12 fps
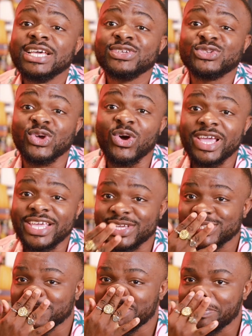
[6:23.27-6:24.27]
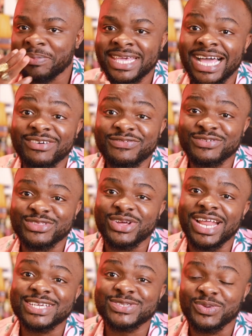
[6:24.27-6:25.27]
So it used to be me and Funto
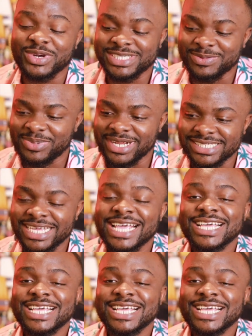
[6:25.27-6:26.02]
that used to wash the plates.